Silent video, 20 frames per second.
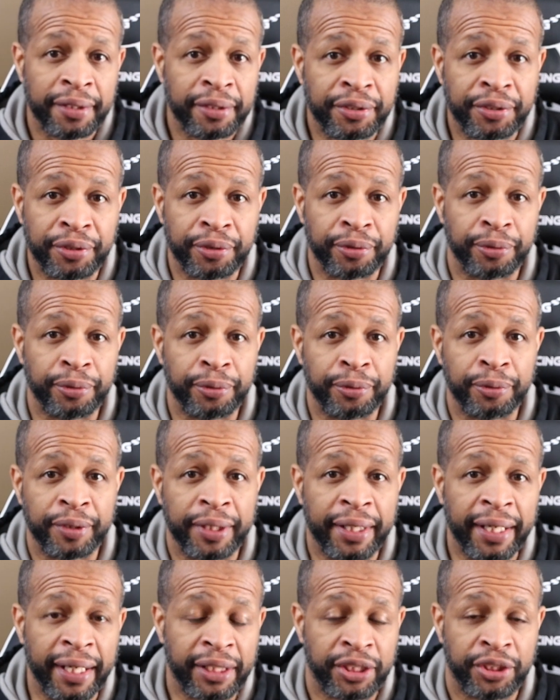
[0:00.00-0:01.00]
to
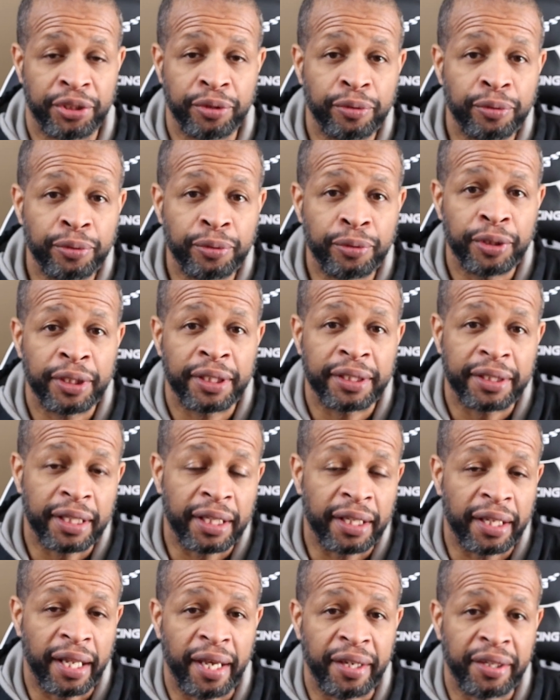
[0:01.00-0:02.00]
get you the
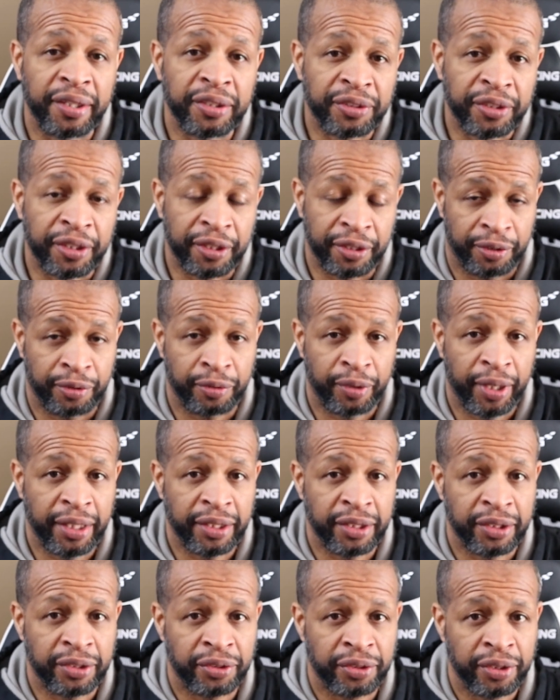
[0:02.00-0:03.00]
latest and
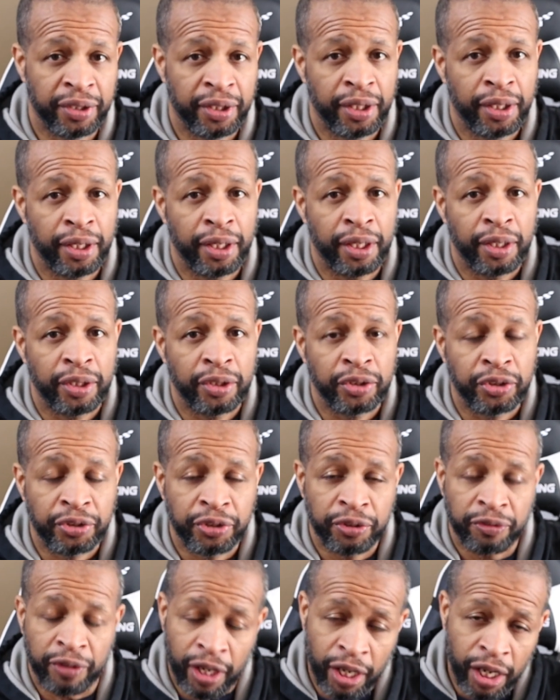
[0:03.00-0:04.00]
greatest
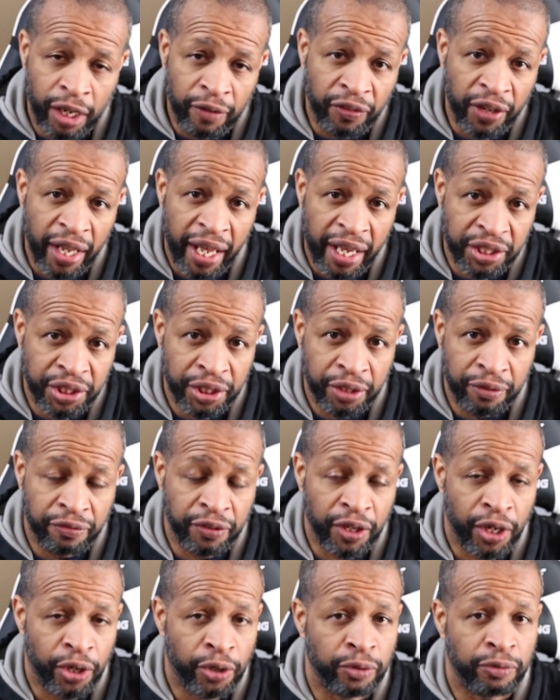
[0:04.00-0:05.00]
flagship
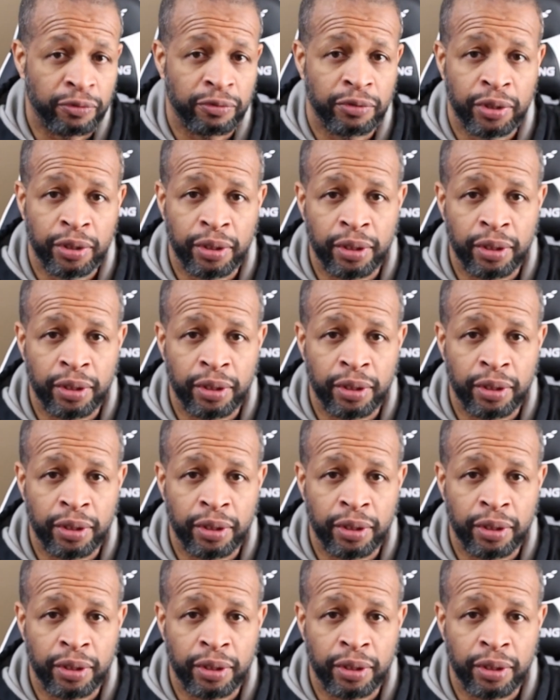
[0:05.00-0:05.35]
phone?